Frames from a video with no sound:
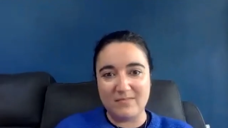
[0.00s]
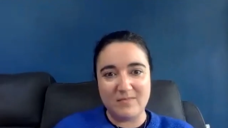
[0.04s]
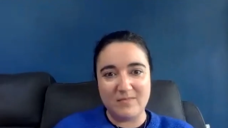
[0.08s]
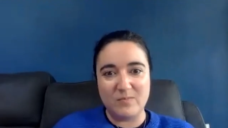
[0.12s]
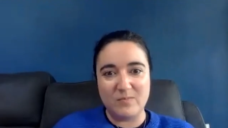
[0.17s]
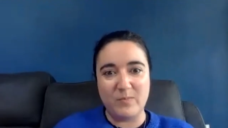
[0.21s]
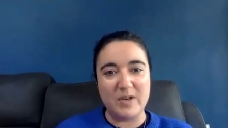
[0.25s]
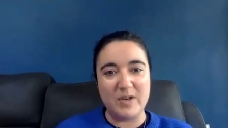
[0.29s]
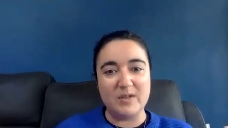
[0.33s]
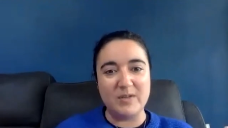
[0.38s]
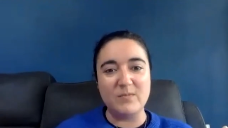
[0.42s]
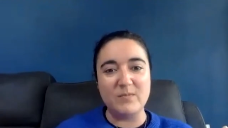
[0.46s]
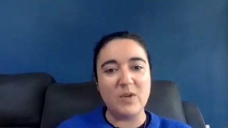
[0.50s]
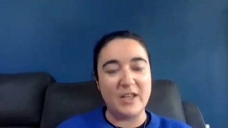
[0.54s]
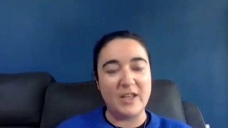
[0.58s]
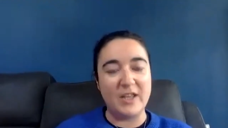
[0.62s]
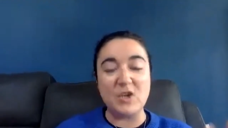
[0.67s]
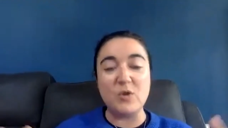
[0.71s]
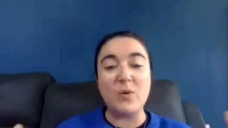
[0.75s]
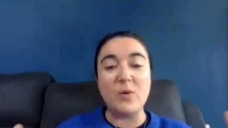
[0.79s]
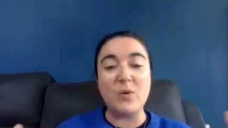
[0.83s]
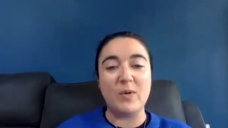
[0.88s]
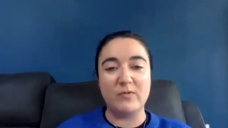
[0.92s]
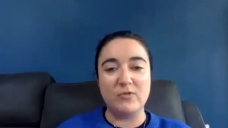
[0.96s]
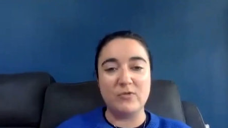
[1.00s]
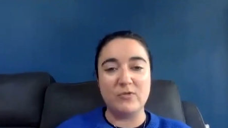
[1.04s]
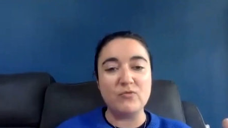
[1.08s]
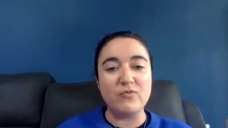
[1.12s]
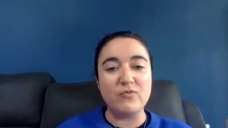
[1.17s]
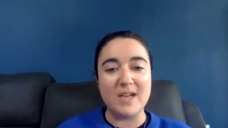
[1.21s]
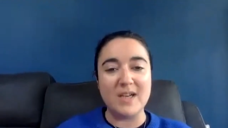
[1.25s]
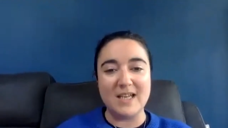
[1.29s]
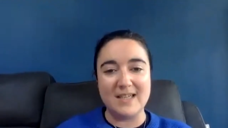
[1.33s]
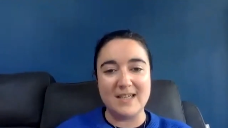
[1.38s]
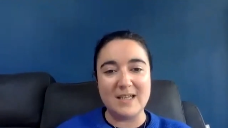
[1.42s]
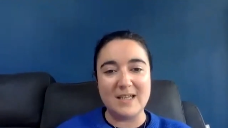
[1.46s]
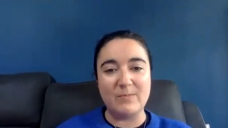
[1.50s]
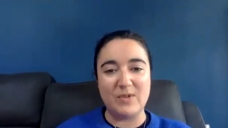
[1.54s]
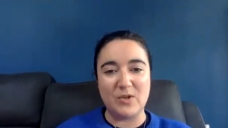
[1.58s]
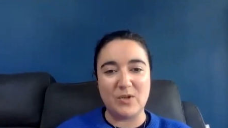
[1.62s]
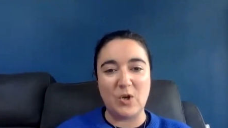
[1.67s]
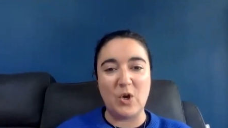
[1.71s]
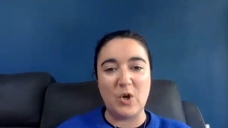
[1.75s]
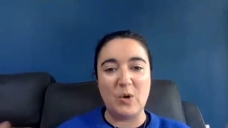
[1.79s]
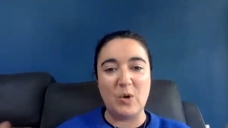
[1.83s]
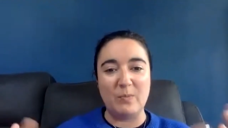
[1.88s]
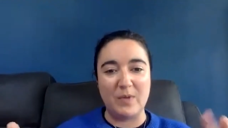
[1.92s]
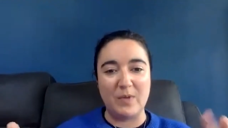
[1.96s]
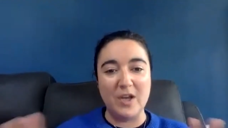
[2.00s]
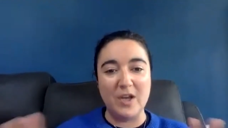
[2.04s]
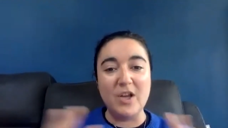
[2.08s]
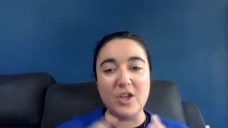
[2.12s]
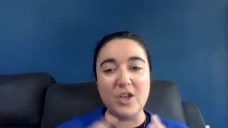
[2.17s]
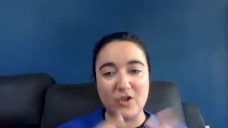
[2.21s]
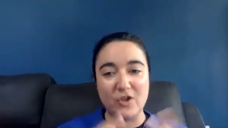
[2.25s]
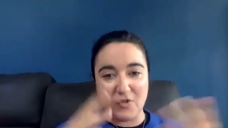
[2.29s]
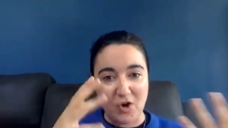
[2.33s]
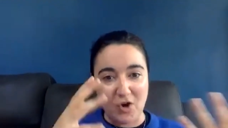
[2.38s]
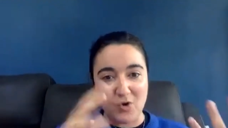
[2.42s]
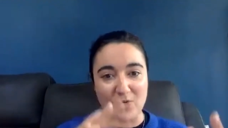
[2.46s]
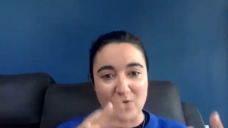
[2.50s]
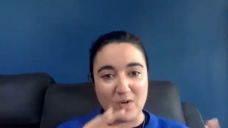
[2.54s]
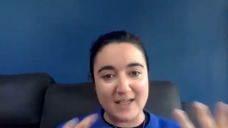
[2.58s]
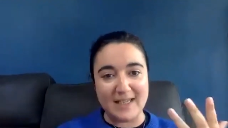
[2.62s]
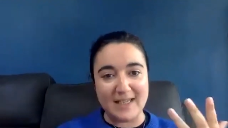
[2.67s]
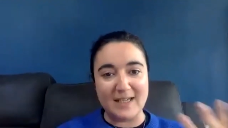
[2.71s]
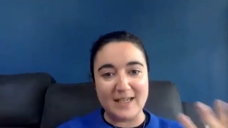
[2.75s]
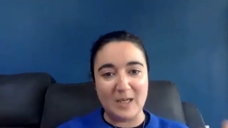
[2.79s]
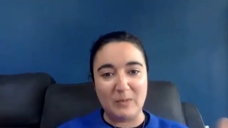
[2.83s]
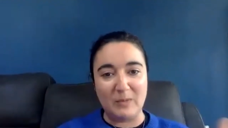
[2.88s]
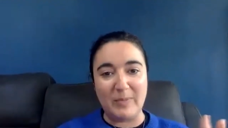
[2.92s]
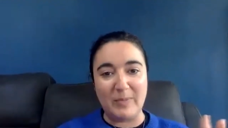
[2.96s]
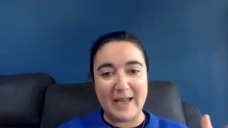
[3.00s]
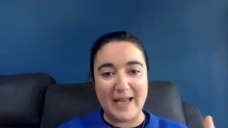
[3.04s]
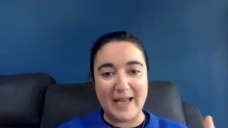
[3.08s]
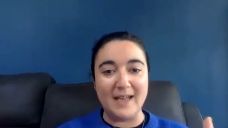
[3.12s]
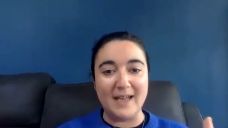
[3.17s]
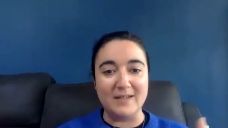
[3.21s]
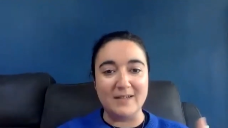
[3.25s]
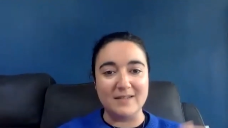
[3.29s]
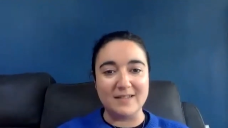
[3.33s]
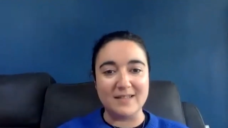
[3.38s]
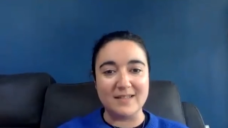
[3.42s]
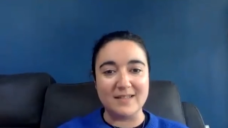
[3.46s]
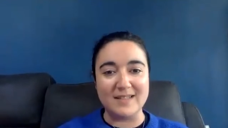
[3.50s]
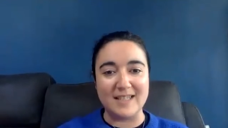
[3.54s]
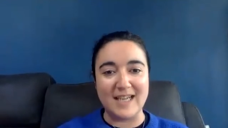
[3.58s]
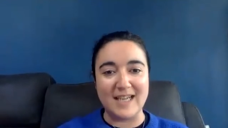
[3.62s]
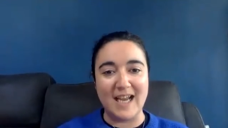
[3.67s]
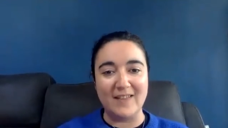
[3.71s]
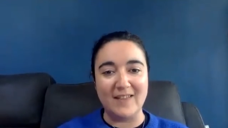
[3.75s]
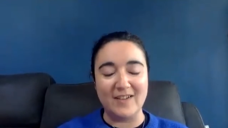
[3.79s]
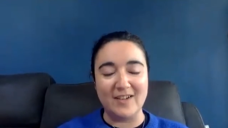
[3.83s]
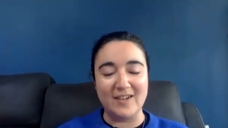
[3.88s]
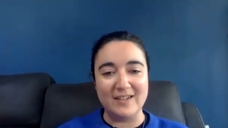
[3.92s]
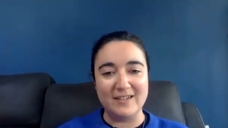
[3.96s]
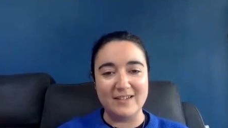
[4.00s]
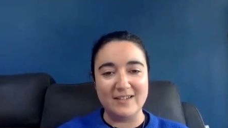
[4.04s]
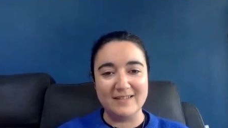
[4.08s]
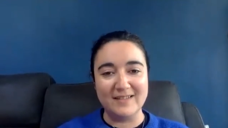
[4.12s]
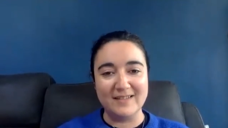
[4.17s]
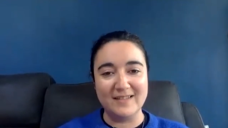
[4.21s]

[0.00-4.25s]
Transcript: been you really did become your own little band together.